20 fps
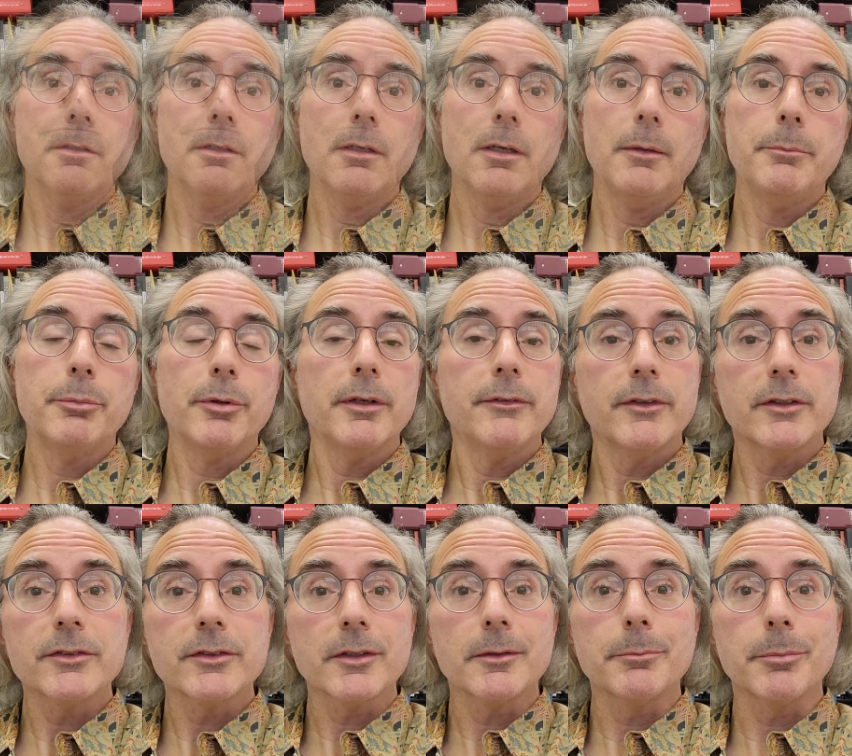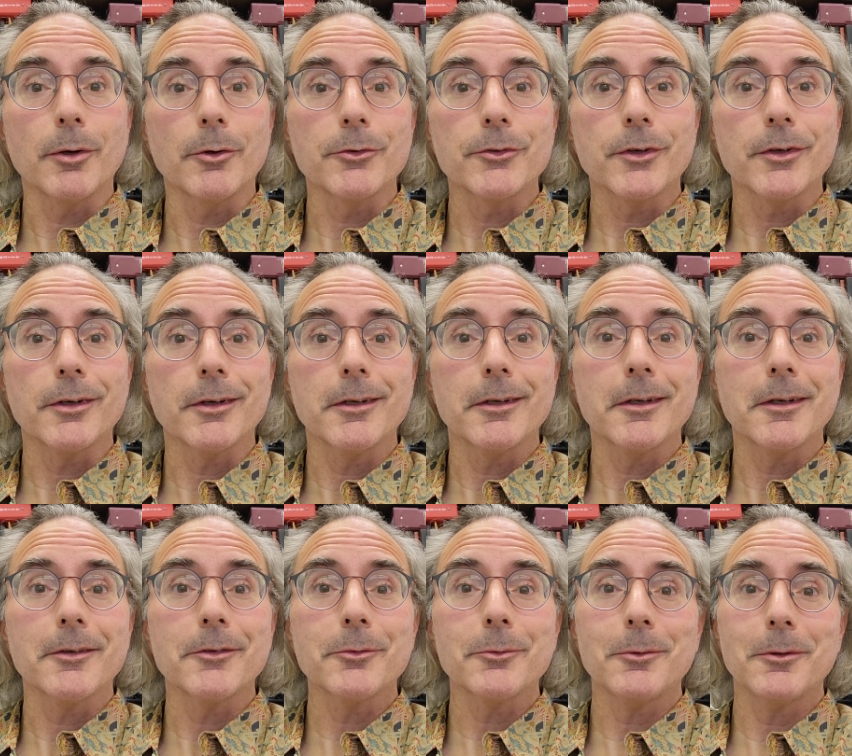I previously posted it
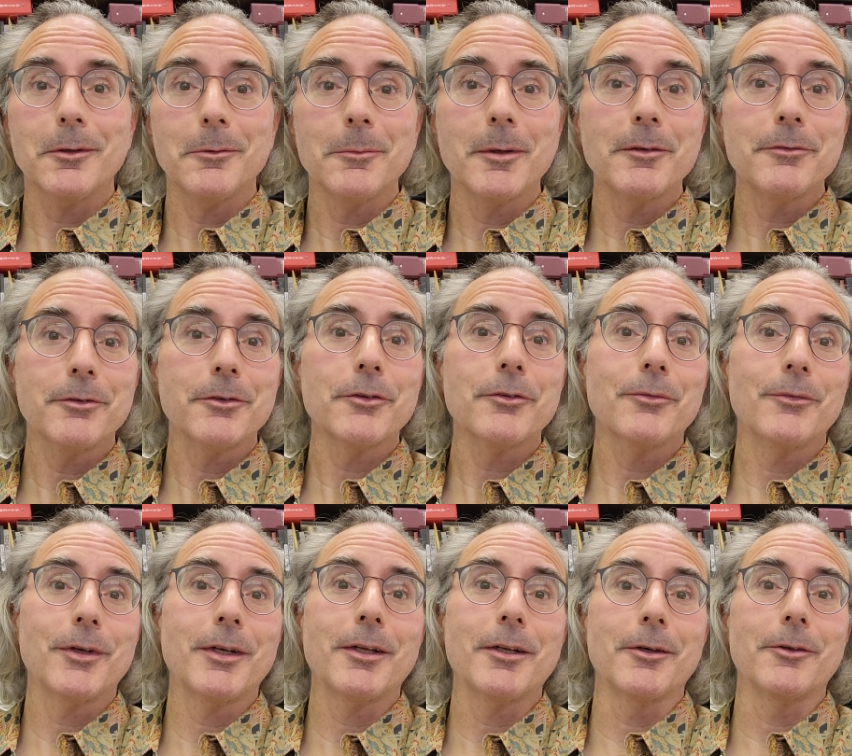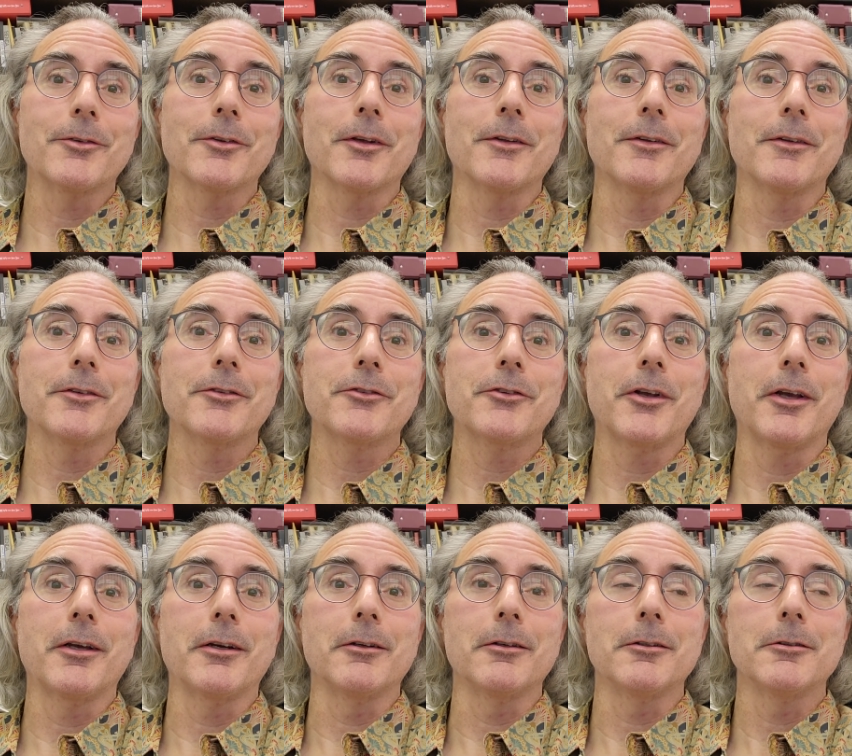as one of my first videos on this
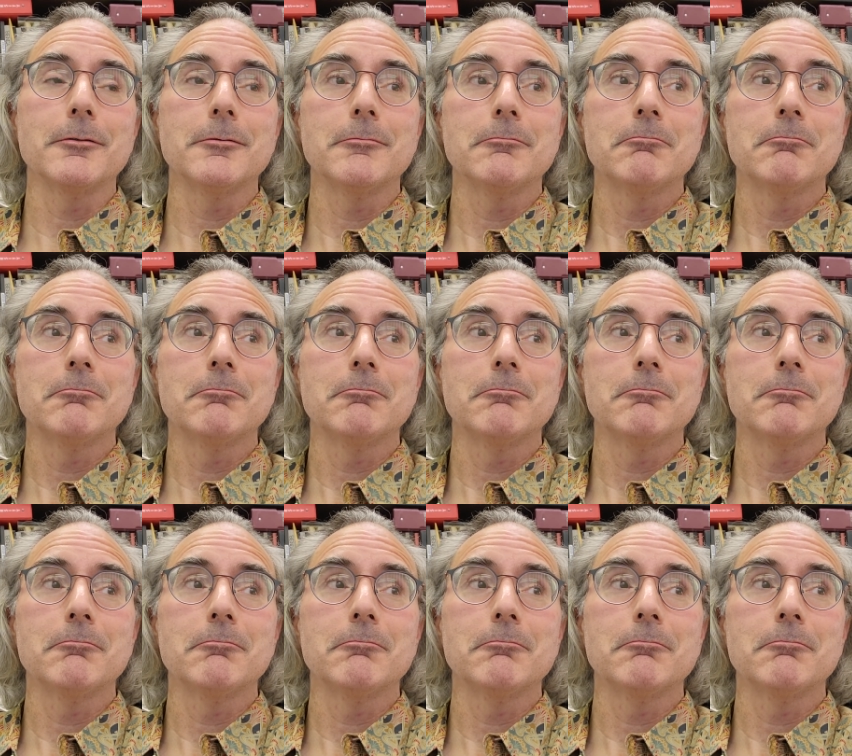channel,